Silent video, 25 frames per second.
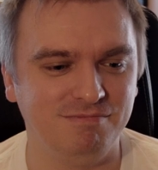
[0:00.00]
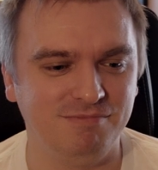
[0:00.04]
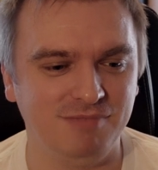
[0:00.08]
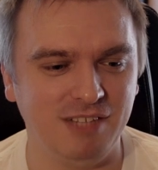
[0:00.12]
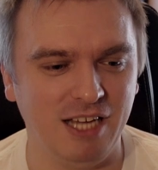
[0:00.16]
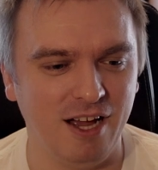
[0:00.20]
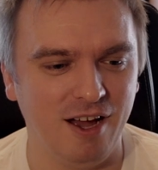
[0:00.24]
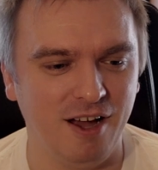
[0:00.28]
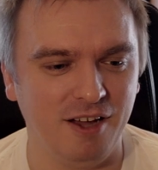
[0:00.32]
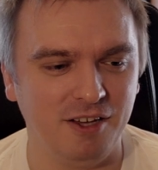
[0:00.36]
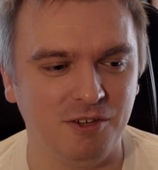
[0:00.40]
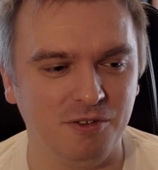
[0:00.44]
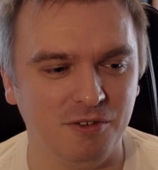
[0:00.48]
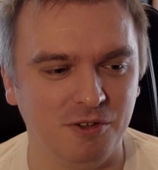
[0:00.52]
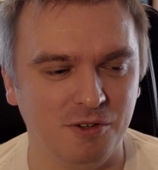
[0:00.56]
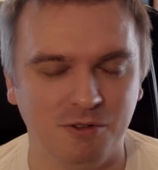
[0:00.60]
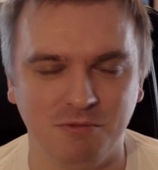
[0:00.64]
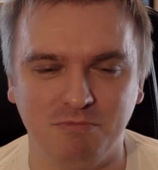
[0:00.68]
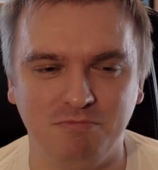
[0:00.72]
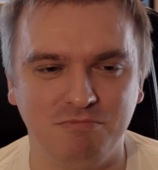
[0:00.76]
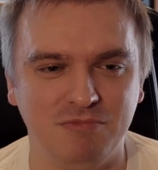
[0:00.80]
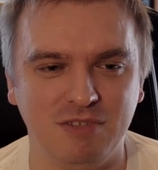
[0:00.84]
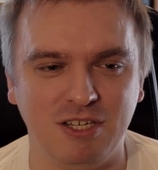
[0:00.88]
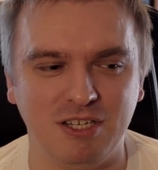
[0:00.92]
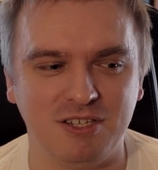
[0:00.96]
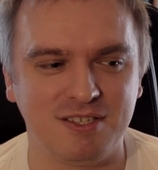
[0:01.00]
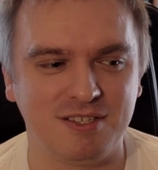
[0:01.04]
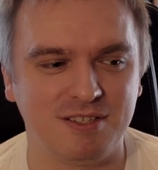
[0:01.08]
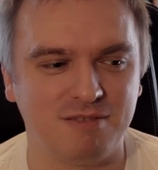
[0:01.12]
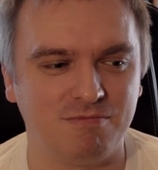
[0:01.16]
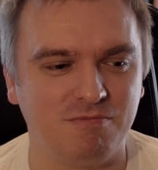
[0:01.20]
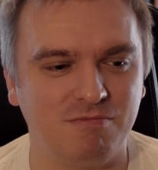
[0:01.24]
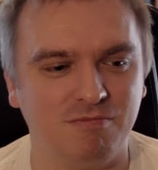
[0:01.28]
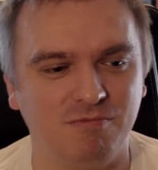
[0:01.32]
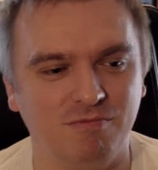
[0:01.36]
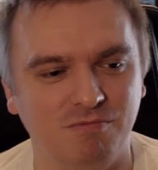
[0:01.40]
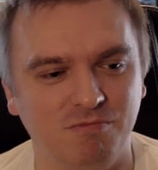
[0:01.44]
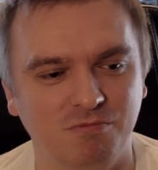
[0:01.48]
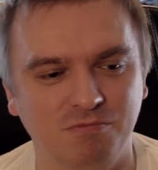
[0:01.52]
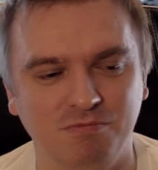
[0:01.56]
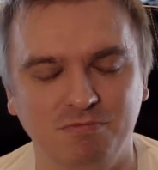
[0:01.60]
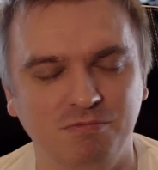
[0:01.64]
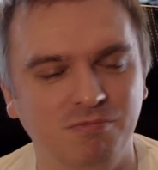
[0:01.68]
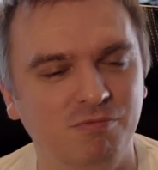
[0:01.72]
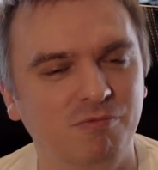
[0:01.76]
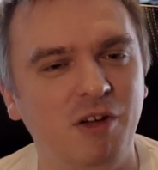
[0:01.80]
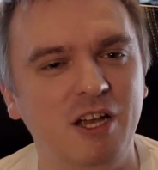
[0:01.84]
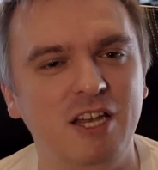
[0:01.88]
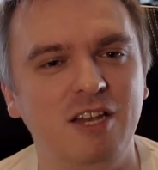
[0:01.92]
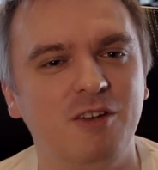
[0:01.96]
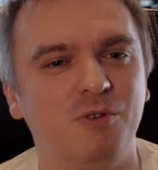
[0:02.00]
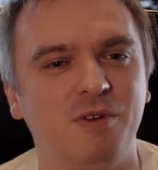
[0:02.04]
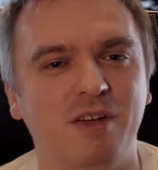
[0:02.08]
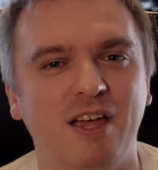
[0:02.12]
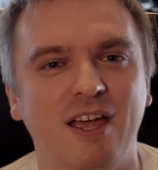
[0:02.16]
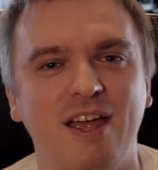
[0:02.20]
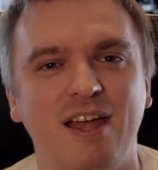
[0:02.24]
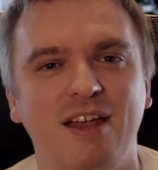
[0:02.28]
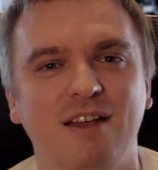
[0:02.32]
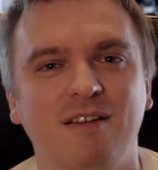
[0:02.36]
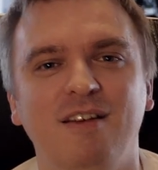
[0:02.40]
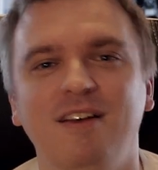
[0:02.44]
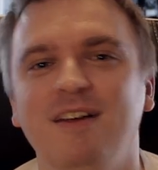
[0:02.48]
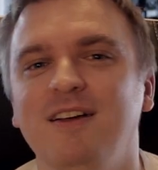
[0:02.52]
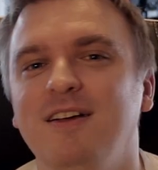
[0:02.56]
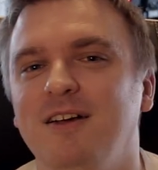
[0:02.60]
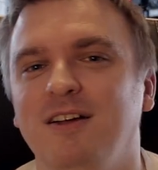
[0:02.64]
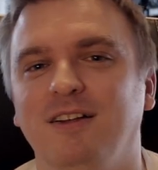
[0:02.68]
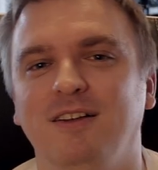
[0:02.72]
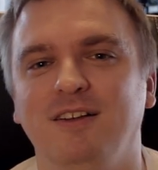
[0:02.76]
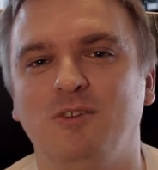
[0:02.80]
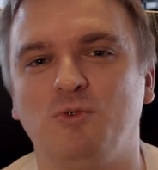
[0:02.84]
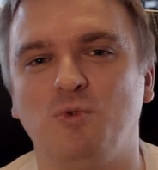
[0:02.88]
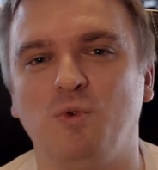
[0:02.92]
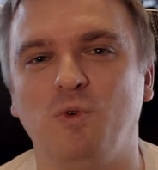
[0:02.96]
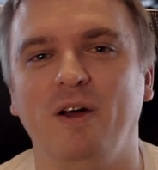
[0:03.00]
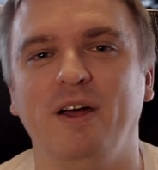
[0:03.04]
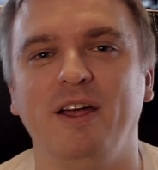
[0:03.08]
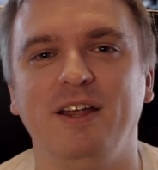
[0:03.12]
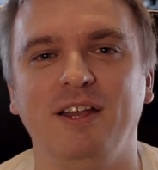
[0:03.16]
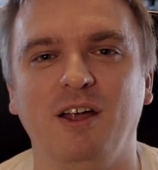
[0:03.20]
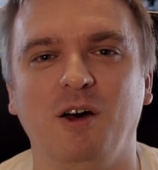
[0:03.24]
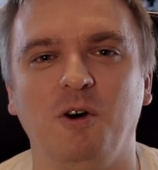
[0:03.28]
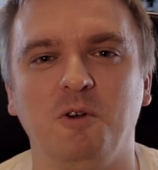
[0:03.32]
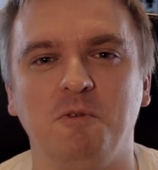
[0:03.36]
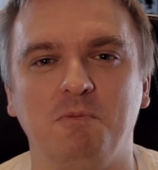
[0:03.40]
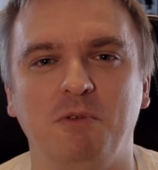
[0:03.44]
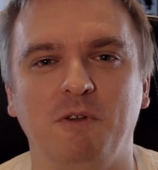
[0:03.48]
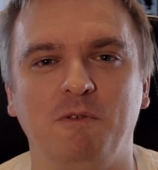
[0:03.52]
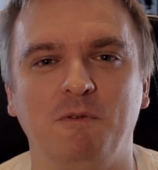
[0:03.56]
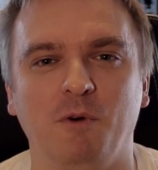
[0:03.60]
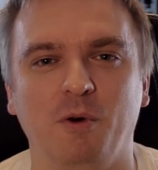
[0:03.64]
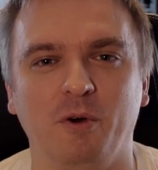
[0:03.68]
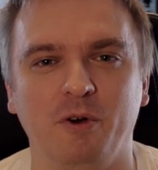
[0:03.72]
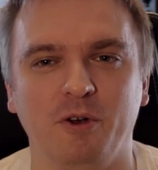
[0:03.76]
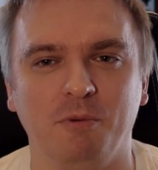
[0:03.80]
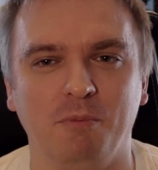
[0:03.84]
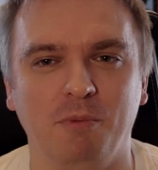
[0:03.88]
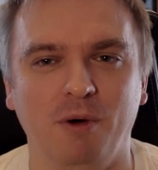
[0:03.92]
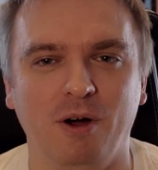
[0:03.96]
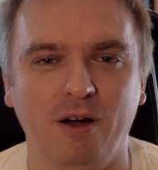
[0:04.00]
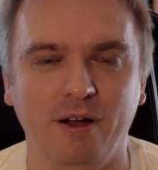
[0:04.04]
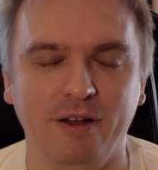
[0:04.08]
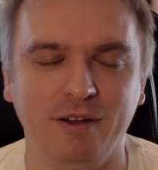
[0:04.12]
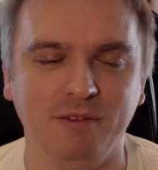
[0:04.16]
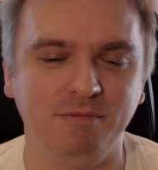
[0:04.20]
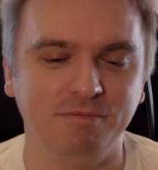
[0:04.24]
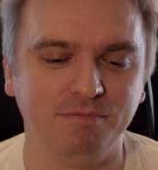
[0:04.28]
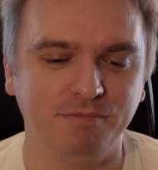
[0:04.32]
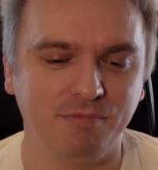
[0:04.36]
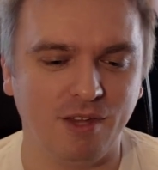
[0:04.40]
Yeah, I don't know. Just when you can, try it out before you buy.